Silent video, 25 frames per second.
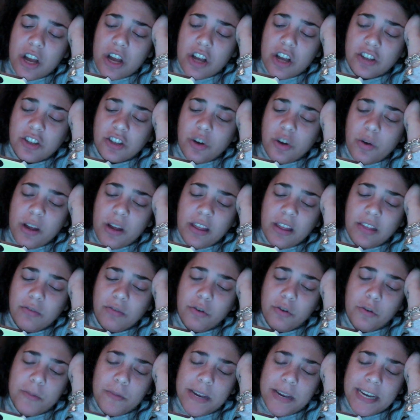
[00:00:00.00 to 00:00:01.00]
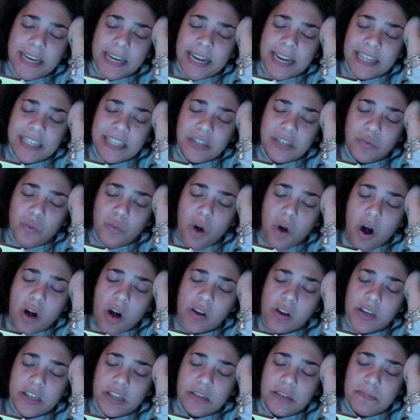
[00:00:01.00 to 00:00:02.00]
So he threw me against the
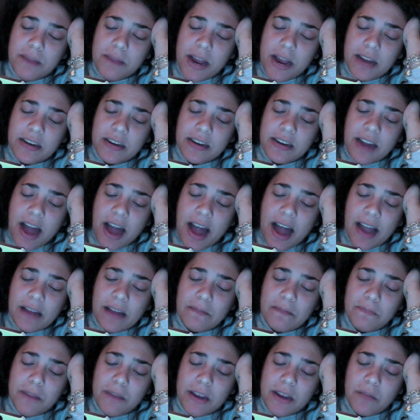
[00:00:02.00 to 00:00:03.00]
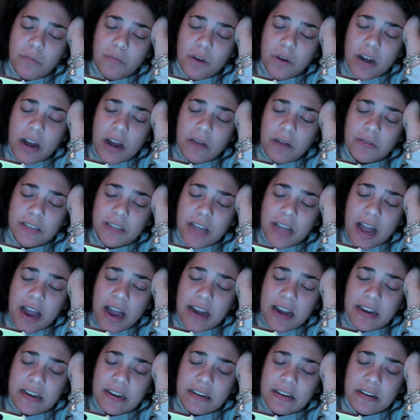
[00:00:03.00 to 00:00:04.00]
wall and demanded I admit what I was
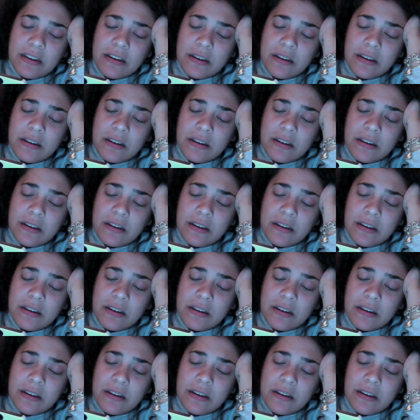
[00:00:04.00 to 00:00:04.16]
hiding.